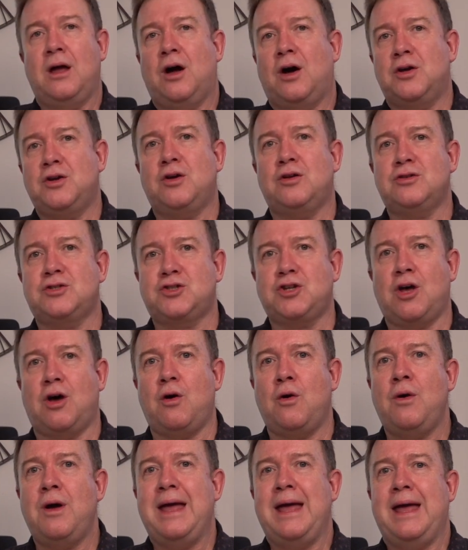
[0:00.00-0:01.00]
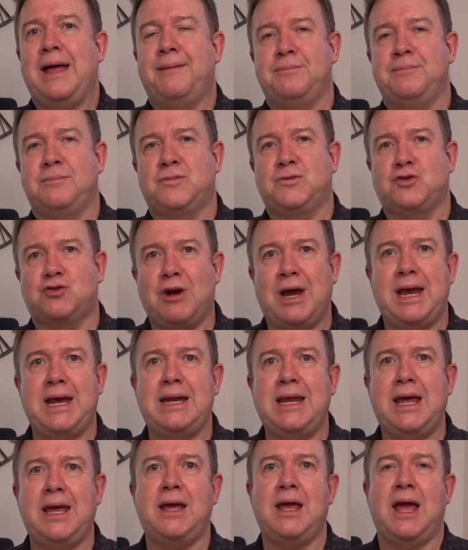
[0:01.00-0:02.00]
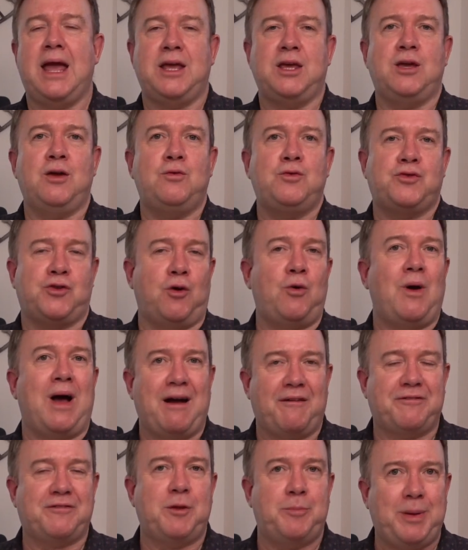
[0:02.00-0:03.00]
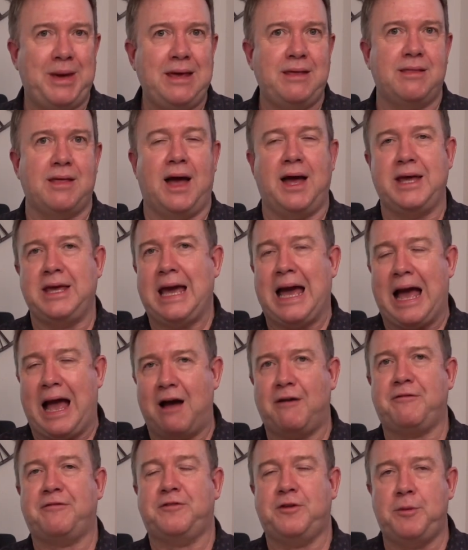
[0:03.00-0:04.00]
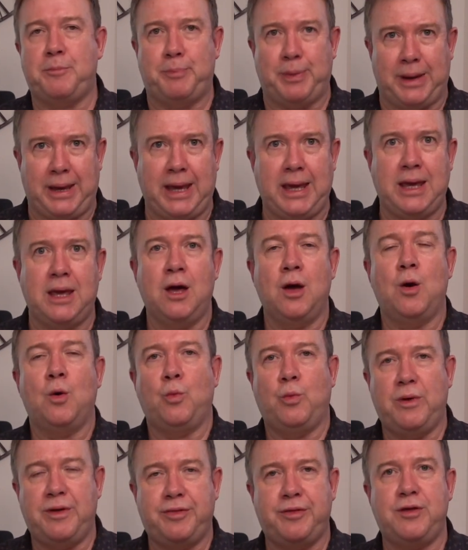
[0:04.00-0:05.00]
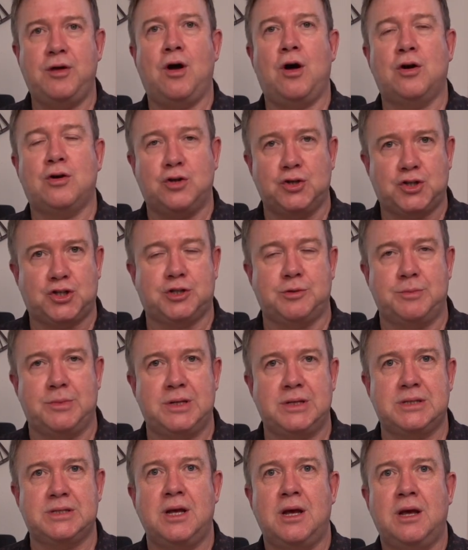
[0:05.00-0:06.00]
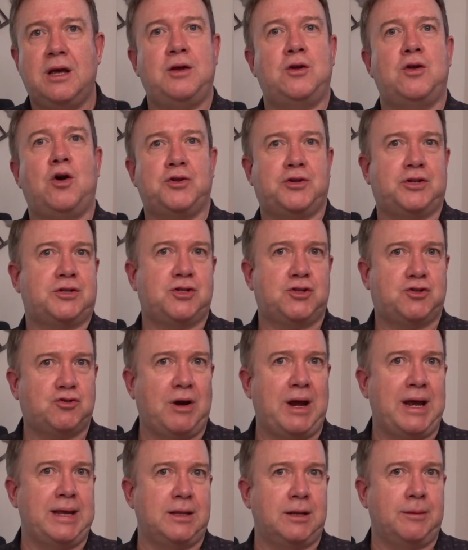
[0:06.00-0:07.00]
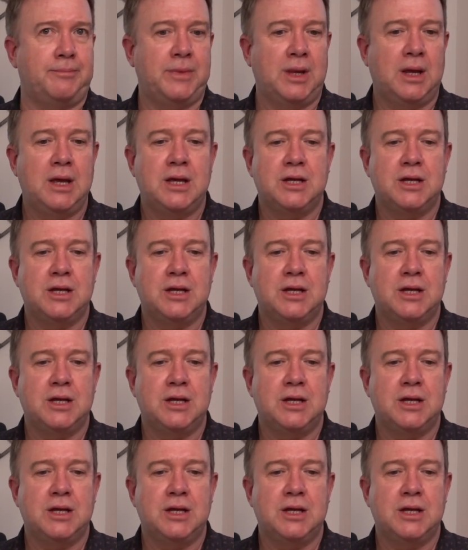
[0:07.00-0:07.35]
And also, training, you do have to be there. You have to be with your customers in order to train them.